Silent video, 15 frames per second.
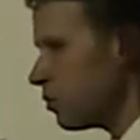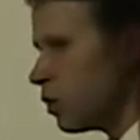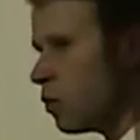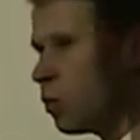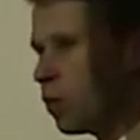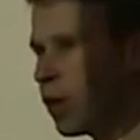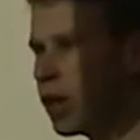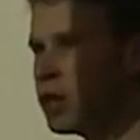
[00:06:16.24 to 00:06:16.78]

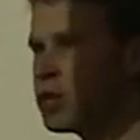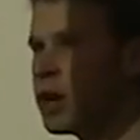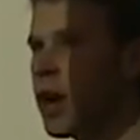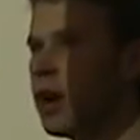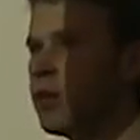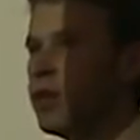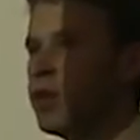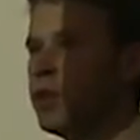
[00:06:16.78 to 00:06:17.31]
we're going to
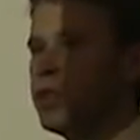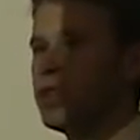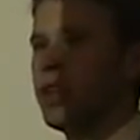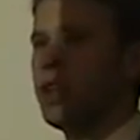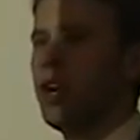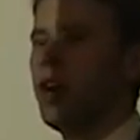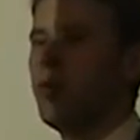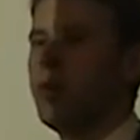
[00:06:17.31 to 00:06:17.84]
try and reduce
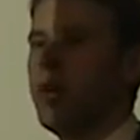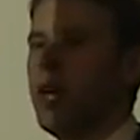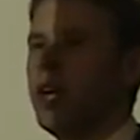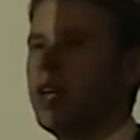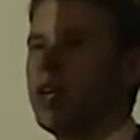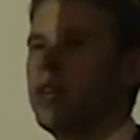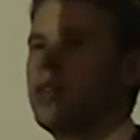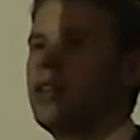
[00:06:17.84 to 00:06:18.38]
on the
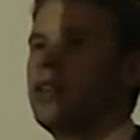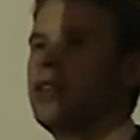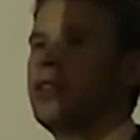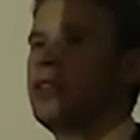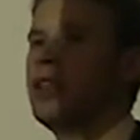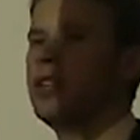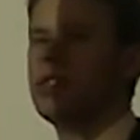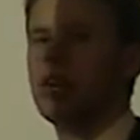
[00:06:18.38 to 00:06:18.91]

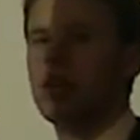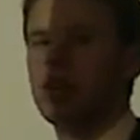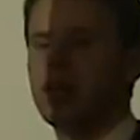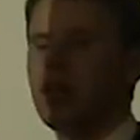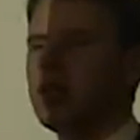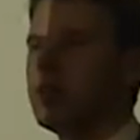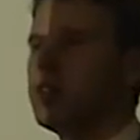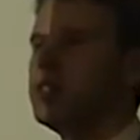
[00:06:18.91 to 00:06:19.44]
opaqueness that
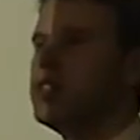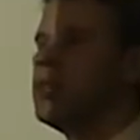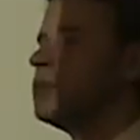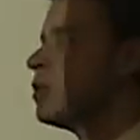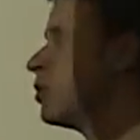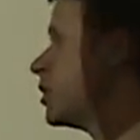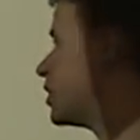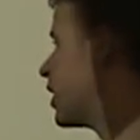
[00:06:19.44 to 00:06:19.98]
currently
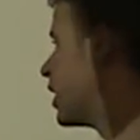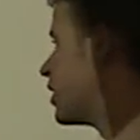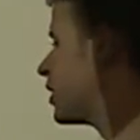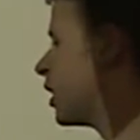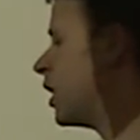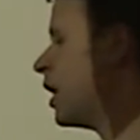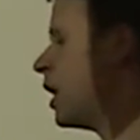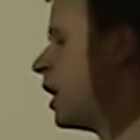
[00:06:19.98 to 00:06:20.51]
seems to
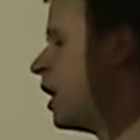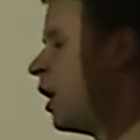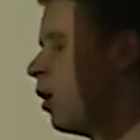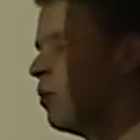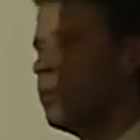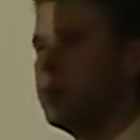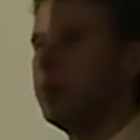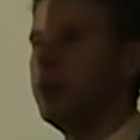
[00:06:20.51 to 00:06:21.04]
exist and
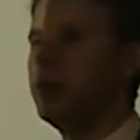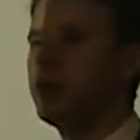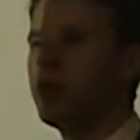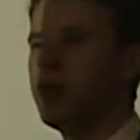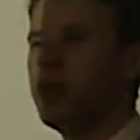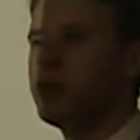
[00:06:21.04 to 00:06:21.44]
help improve